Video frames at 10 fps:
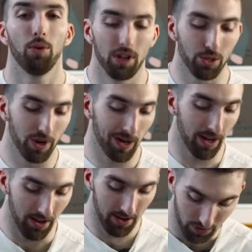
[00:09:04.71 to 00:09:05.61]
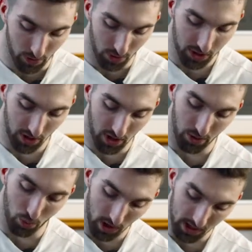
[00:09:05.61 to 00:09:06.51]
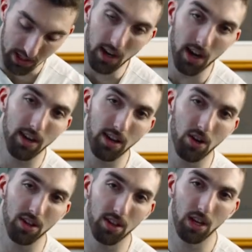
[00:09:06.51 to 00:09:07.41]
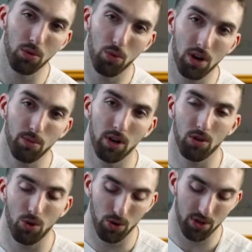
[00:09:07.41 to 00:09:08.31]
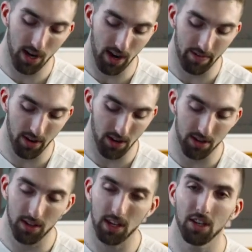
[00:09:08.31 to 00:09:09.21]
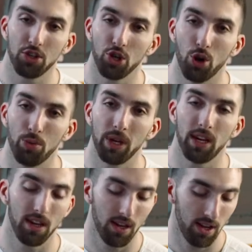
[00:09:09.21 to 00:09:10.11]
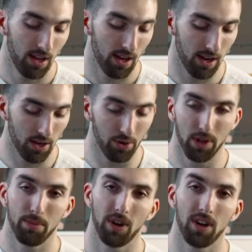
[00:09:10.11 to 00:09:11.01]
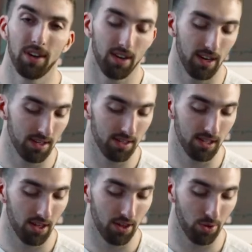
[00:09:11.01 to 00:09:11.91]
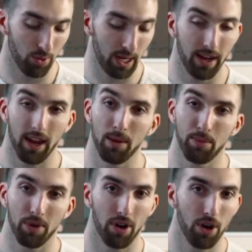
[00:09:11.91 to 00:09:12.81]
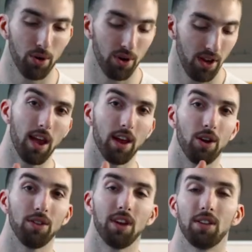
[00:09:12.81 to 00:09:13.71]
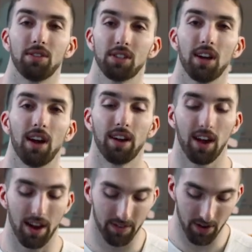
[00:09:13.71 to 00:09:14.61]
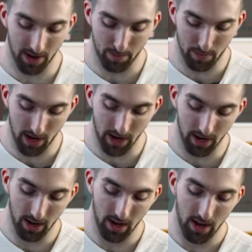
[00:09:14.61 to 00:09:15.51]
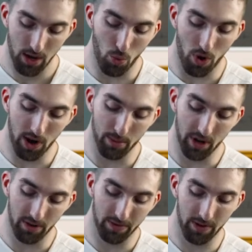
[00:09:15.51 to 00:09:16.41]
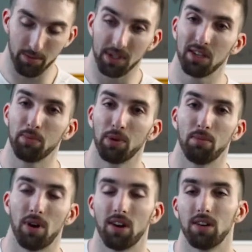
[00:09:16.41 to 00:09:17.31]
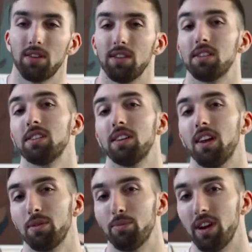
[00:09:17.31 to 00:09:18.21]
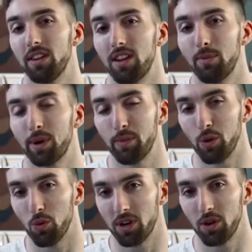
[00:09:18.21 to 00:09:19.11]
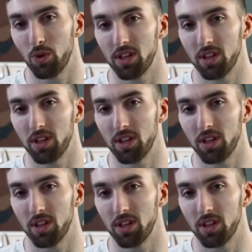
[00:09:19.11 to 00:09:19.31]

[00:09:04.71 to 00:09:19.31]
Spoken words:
What else we got in here? Of course, on one side, on the water bottle holder, I've got the Joby Gorillapod. This is the 3K Pro. And on the other side, I've got my water bottle from Simple Modern. This is another brand that I'm gonna be working